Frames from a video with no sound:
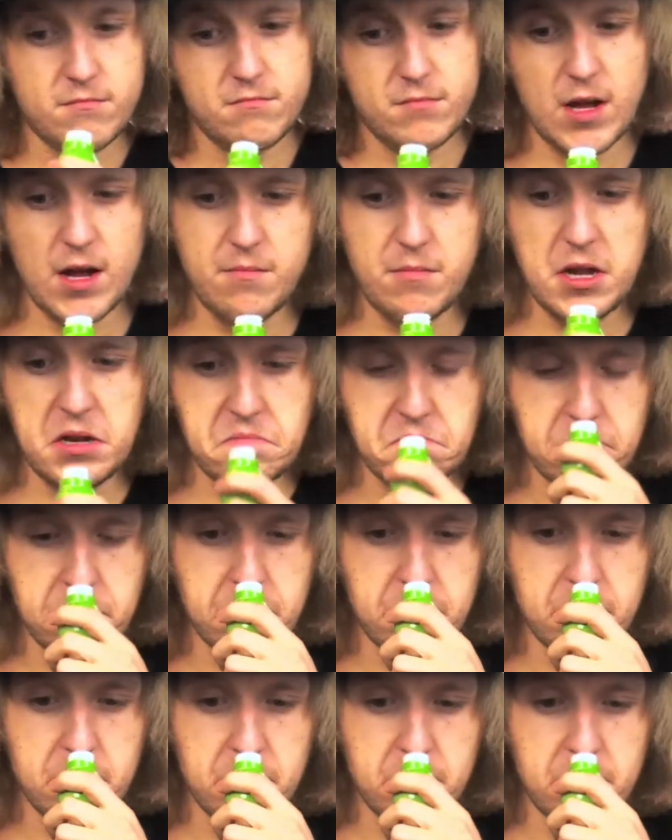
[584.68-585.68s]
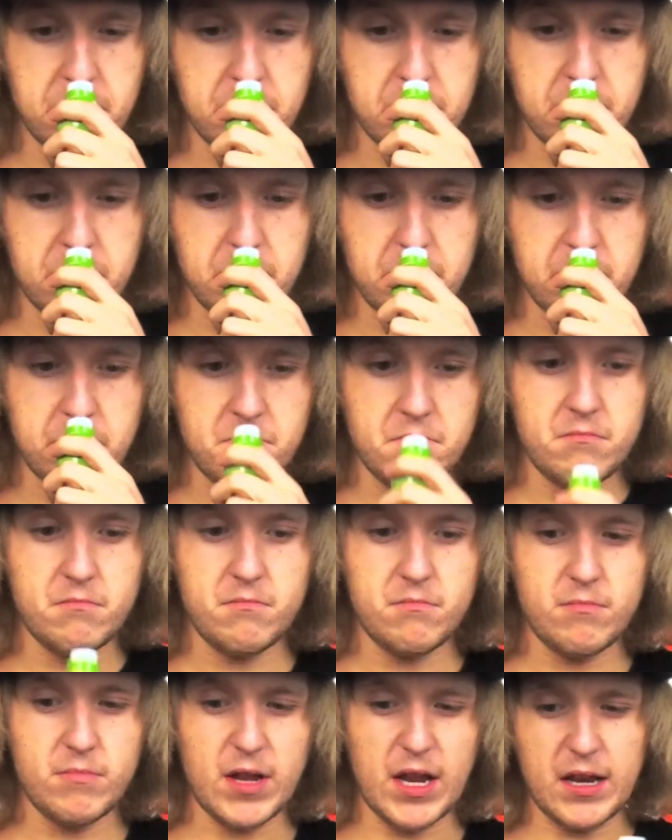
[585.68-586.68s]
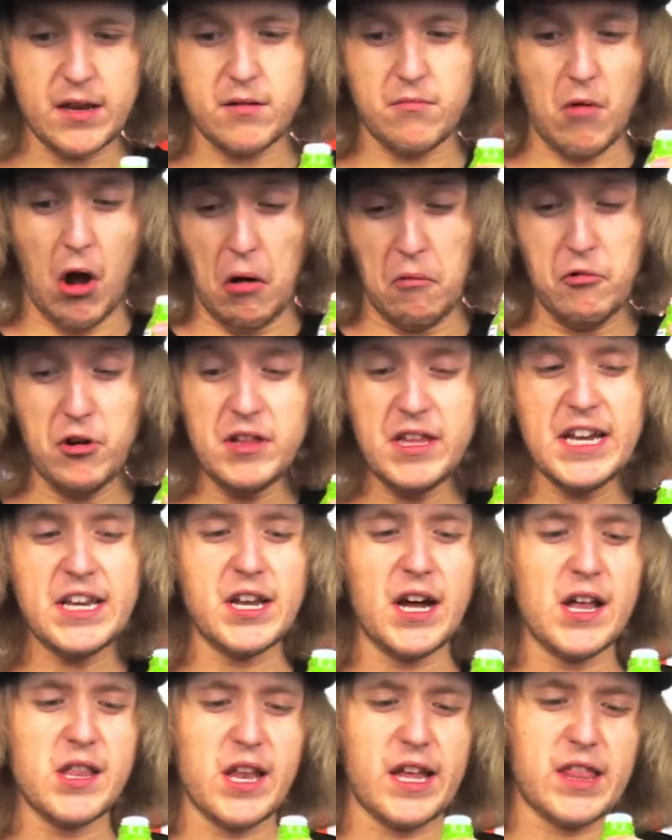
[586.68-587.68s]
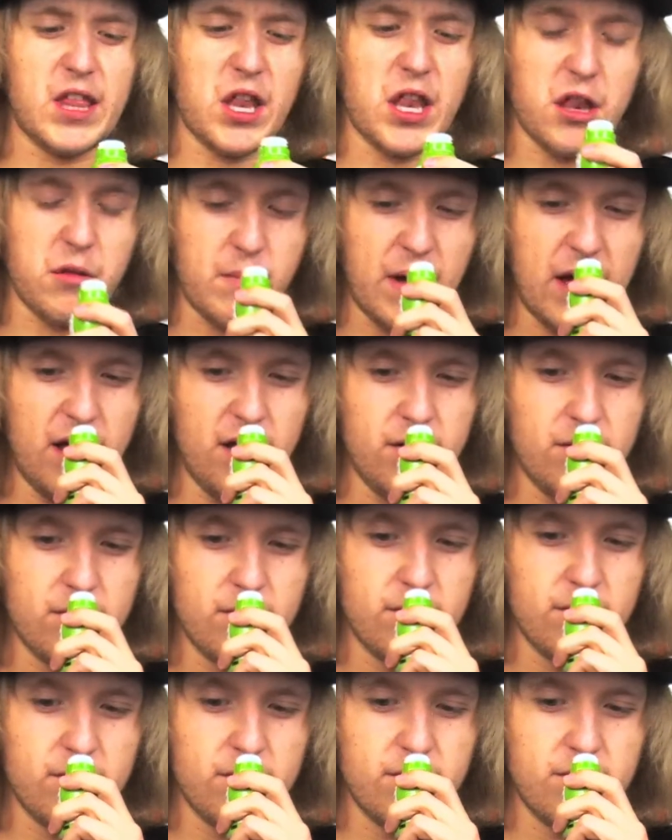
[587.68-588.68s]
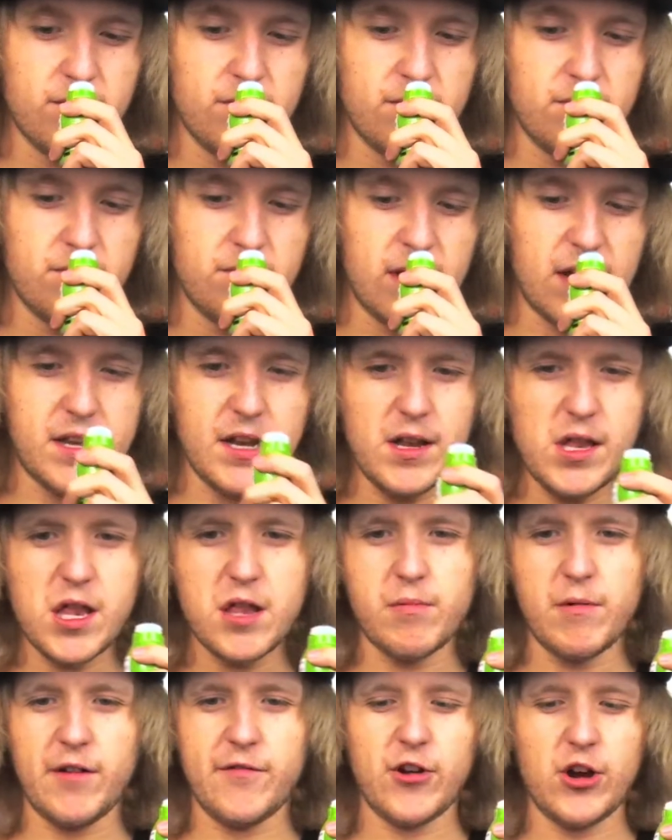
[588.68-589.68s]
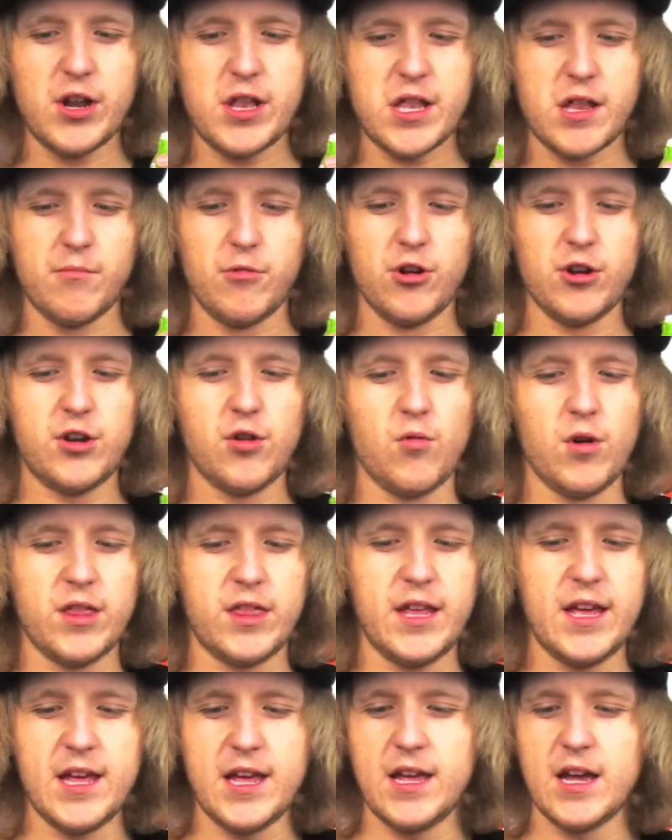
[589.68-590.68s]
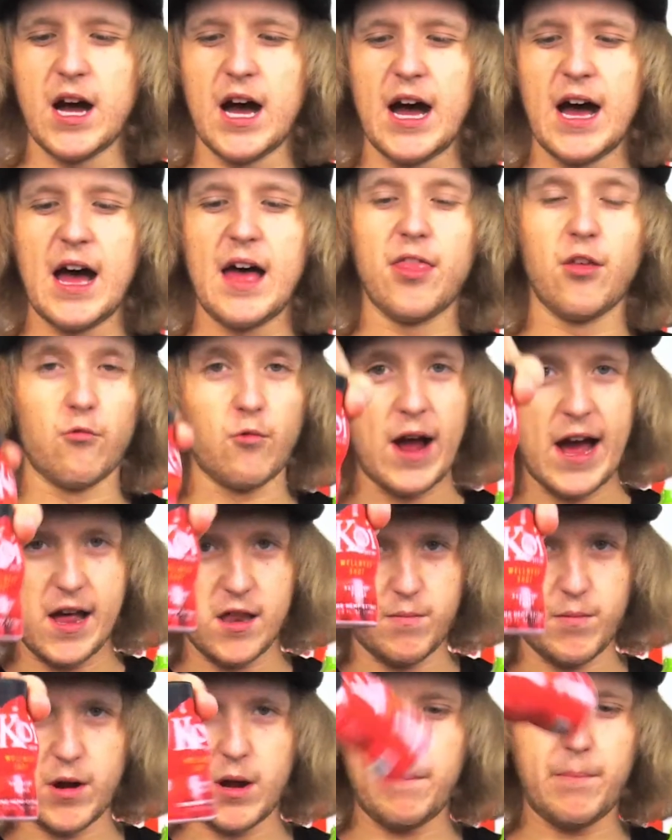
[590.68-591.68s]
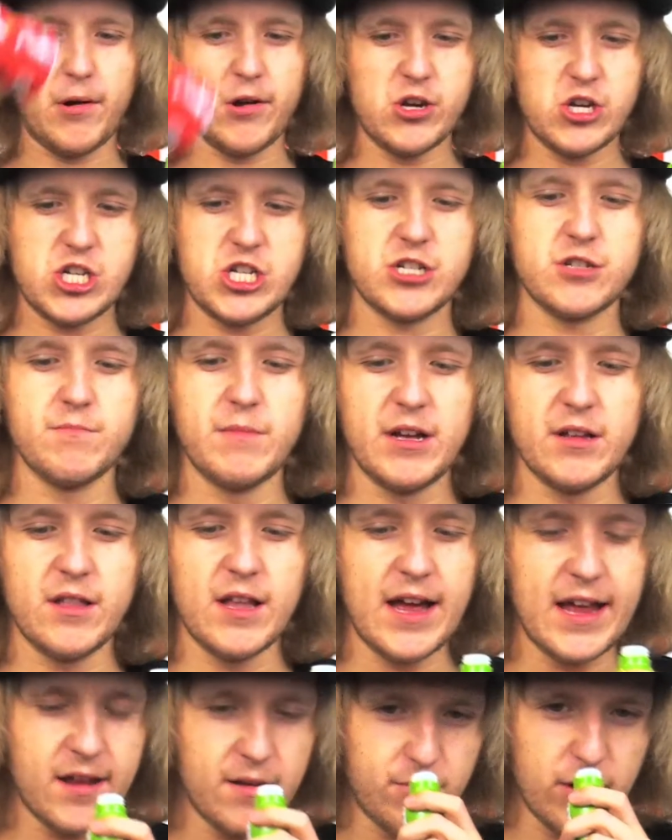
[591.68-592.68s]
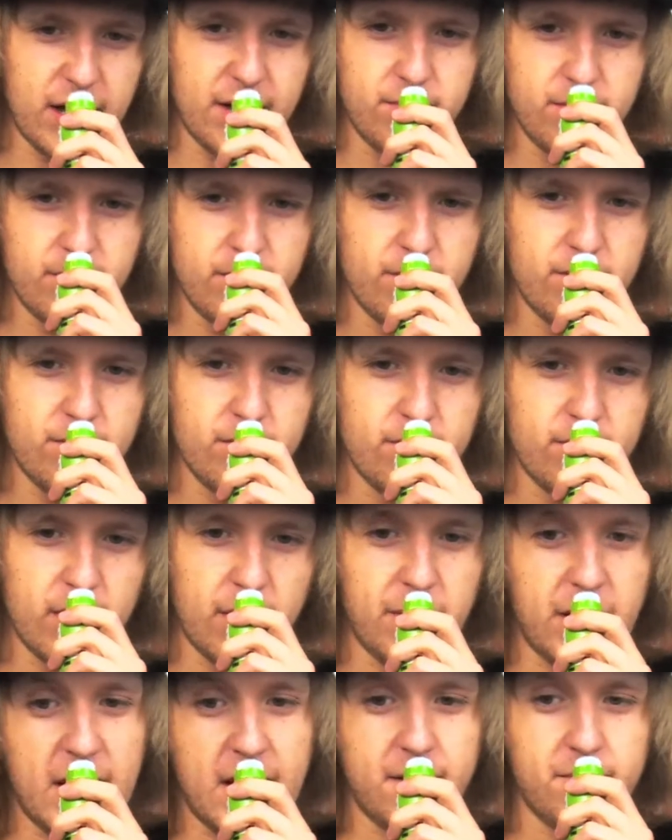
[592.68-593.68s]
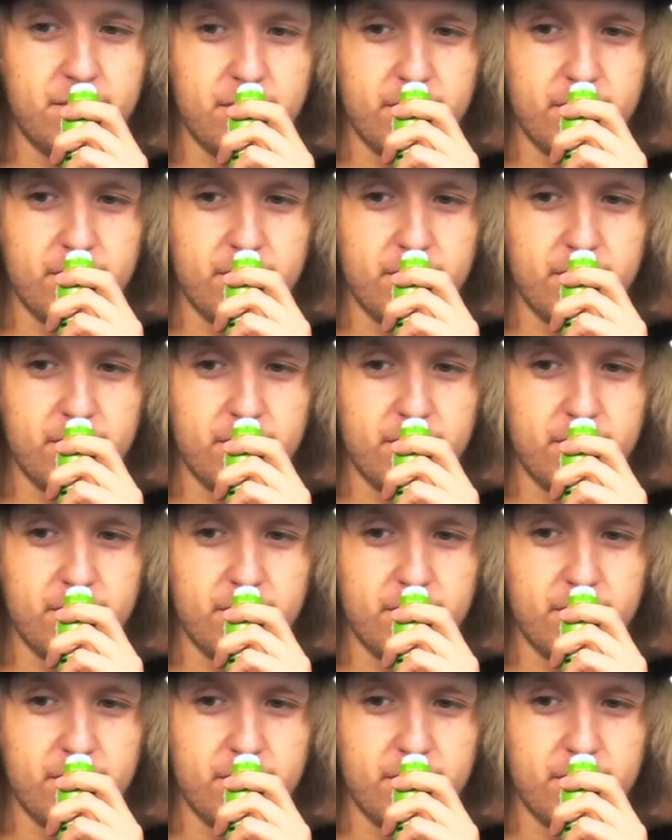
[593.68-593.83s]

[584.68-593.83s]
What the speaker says: I mean, it really does, the smell. It does smell very similar to what the raspberry punch smelled like, but I mean, hey,